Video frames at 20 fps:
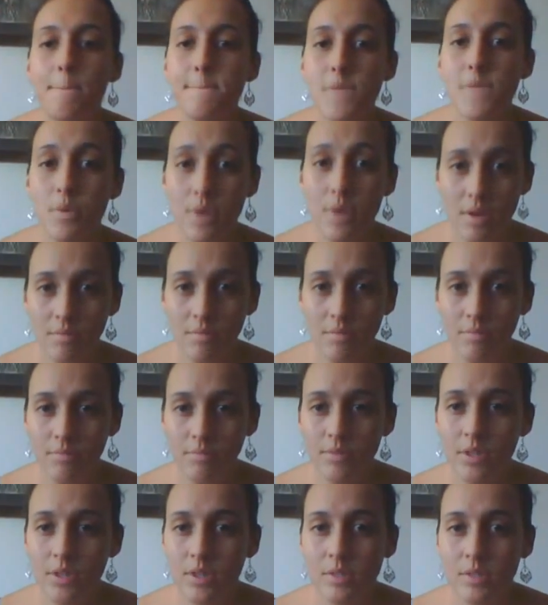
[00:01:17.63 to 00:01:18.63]
you need
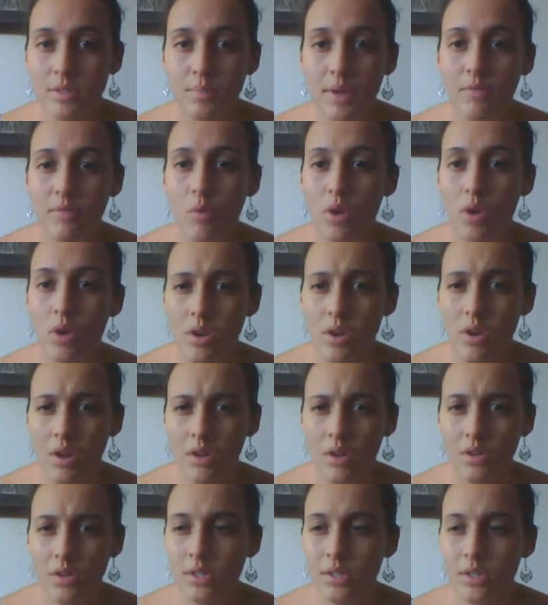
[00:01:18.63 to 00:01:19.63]
to spend
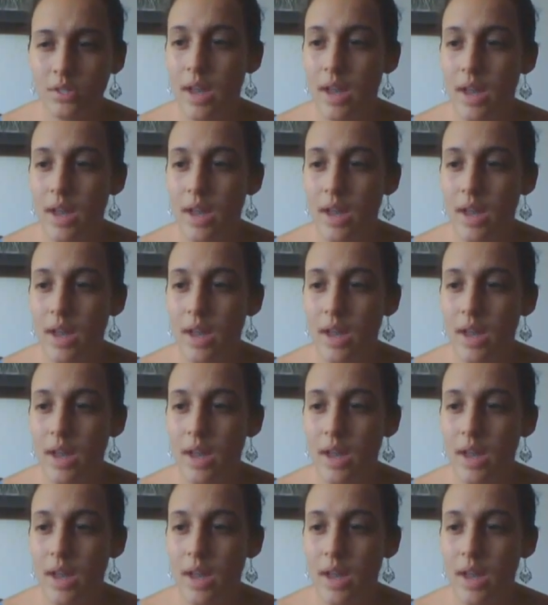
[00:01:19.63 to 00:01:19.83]
$14.